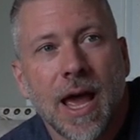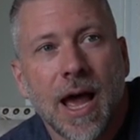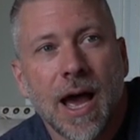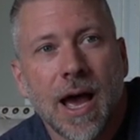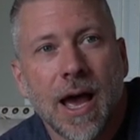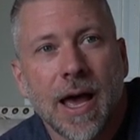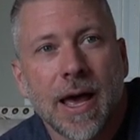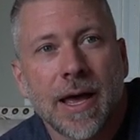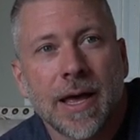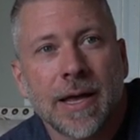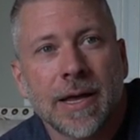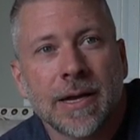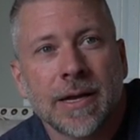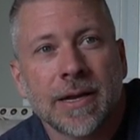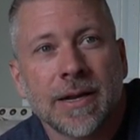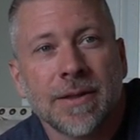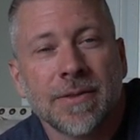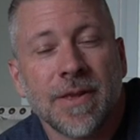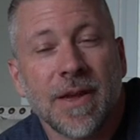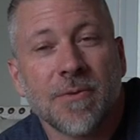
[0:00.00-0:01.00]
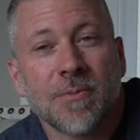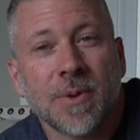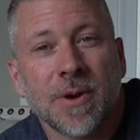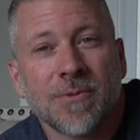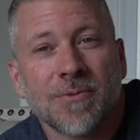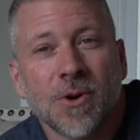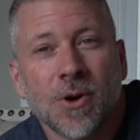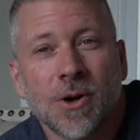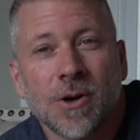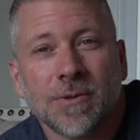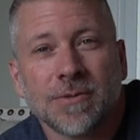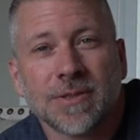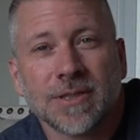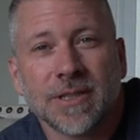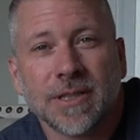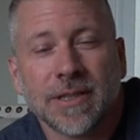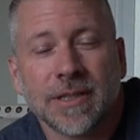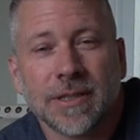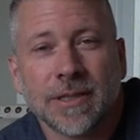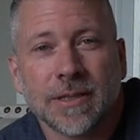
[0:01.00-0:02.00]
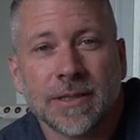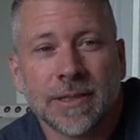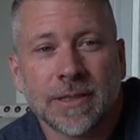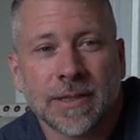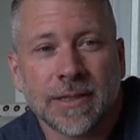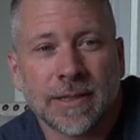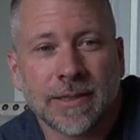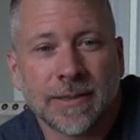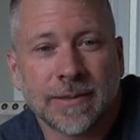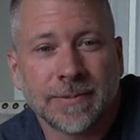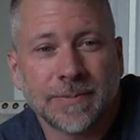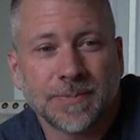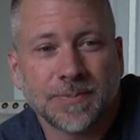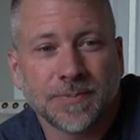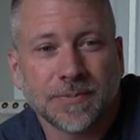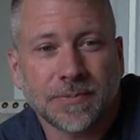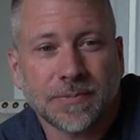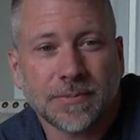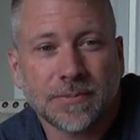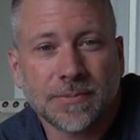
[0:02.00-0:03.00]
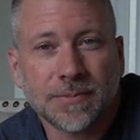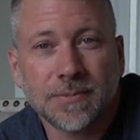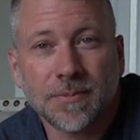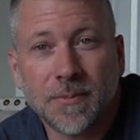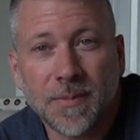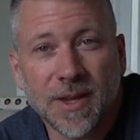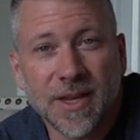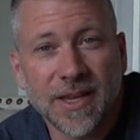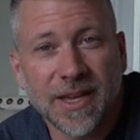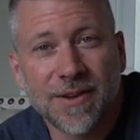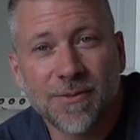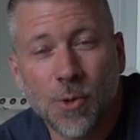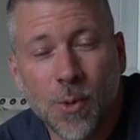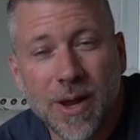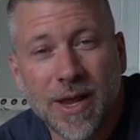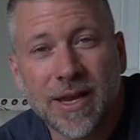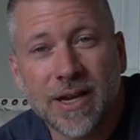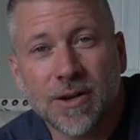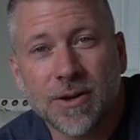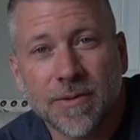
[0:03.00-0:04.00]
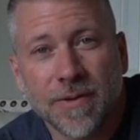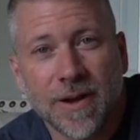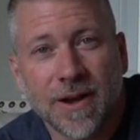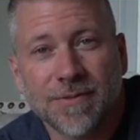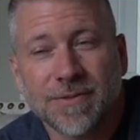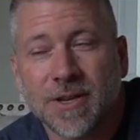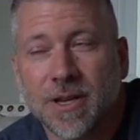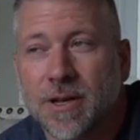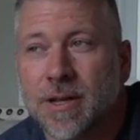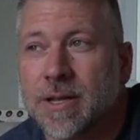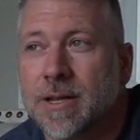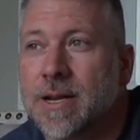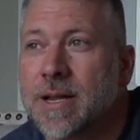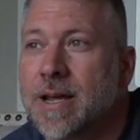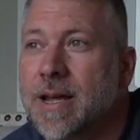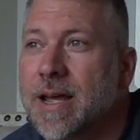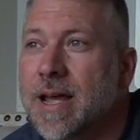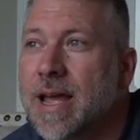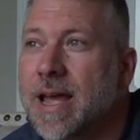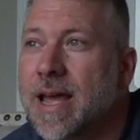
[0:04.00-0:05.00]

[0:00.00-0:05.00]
And they've been involved in giveaway gear that I've done,